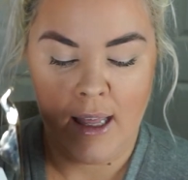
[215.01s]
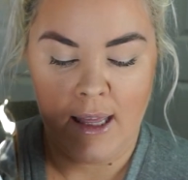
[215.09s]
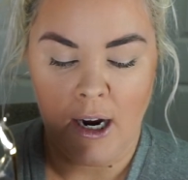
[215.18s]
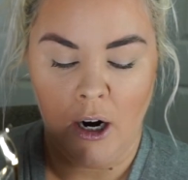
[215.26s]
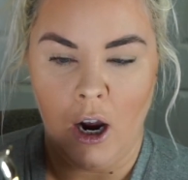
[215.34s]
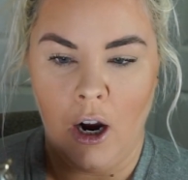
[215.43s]

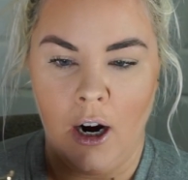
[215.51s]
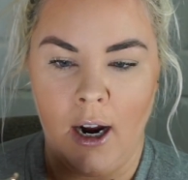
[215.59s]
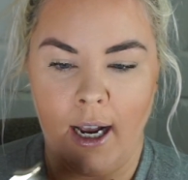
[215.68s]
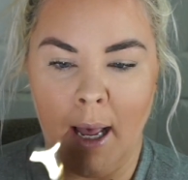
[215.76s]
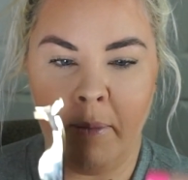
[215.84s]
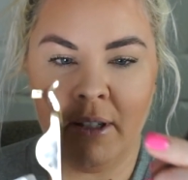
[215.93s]
There are a
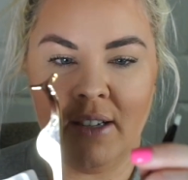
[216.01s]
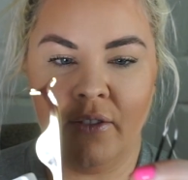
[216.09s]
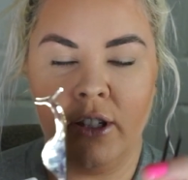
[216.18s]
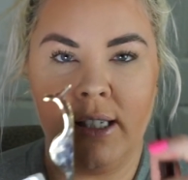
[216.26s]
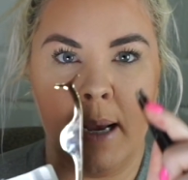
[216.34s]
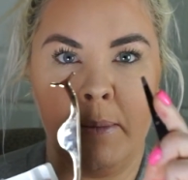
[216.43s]
couple
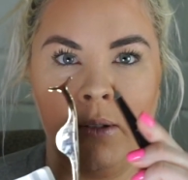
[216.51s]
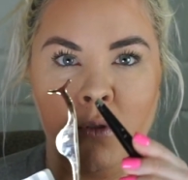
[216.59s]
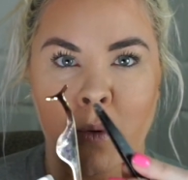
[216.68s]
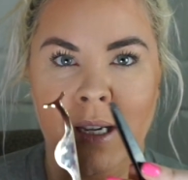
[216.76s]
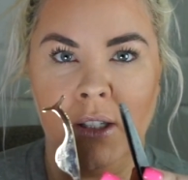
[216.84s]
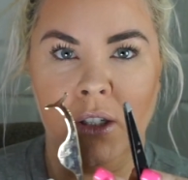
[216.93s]
different types of
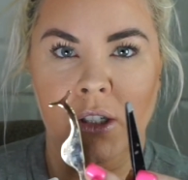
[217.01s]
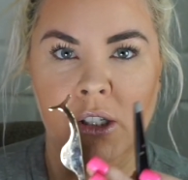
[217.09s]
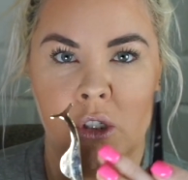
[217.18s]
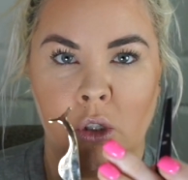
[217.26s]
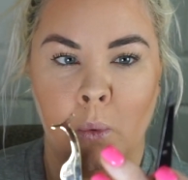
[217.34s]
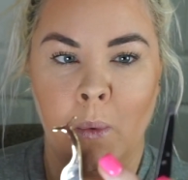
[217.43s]
tweezers.
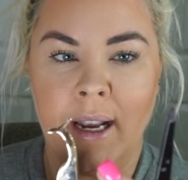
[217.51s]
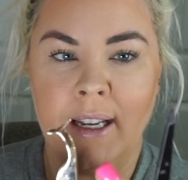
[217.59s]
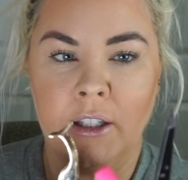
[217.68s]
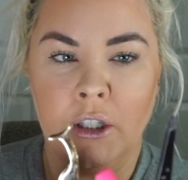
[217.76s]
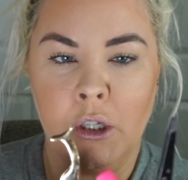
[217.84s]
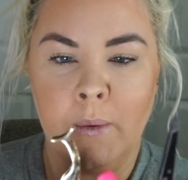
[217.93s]
There's a
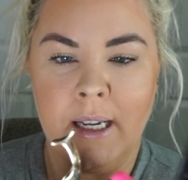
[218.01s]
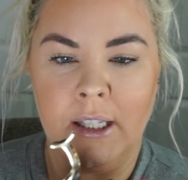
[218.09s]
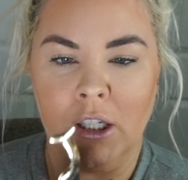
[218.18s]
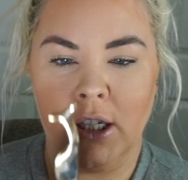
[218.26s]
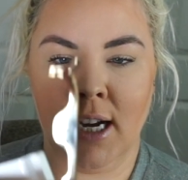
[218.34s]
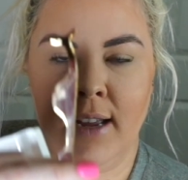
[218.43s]
regular
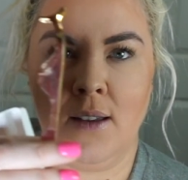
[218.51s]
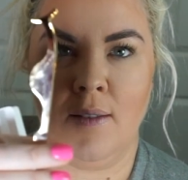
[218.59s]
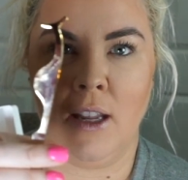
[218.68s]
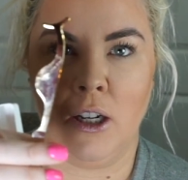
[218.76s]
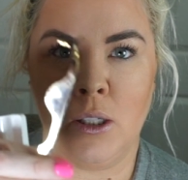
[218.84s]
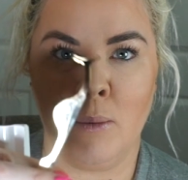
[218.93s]
tweezer, and then
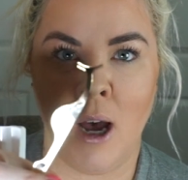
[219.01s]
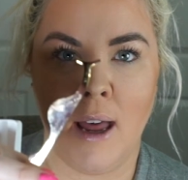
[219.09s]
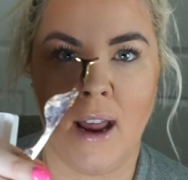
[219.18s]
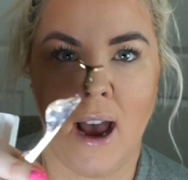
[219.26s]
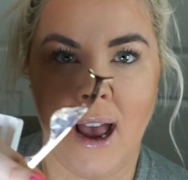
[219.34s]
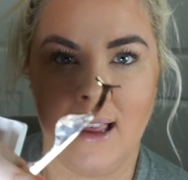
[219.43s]
there's
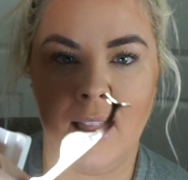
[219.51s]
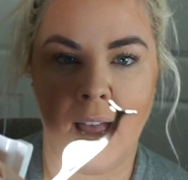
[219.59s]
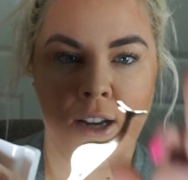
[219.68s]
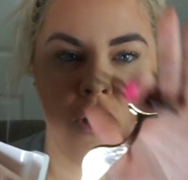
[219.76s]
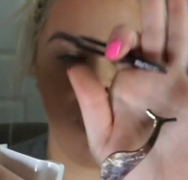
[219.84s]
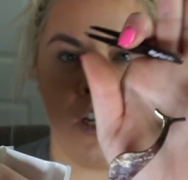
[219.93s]
an
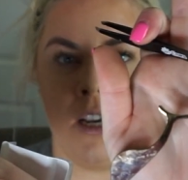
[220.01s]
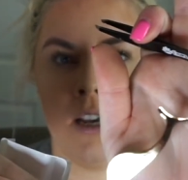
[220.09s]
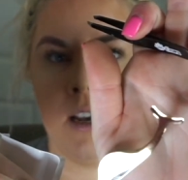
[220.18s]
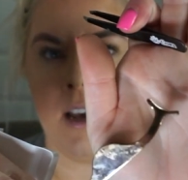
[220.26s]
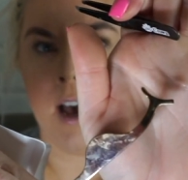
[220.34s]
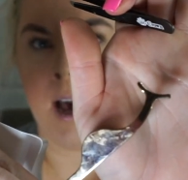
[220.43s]
eyelash
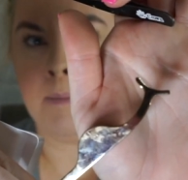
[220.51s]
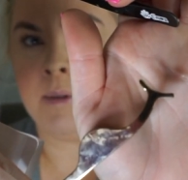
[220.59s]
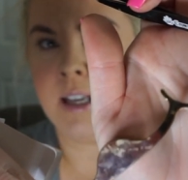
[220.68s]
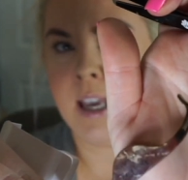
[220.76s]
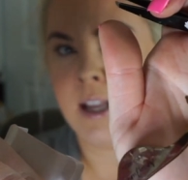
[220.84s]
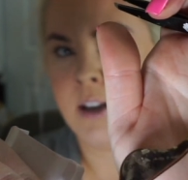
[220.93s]

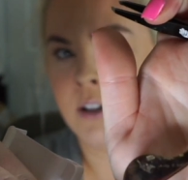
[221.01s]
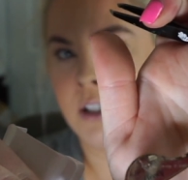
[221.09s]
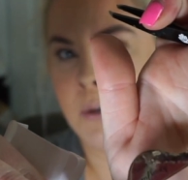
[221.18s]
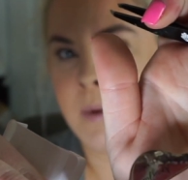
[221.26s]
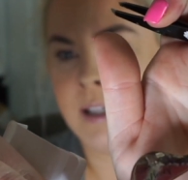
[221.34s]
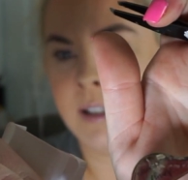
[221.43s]
applicator
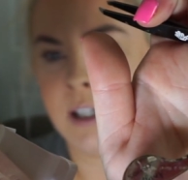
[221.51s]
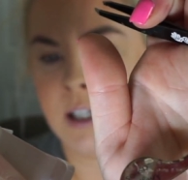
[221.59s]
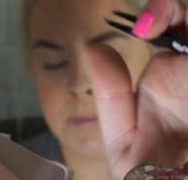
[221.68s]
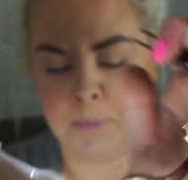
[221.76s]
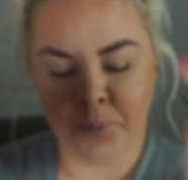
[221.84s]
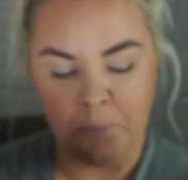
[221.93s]

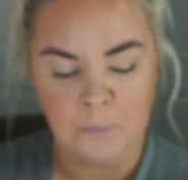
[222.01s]
tweezer.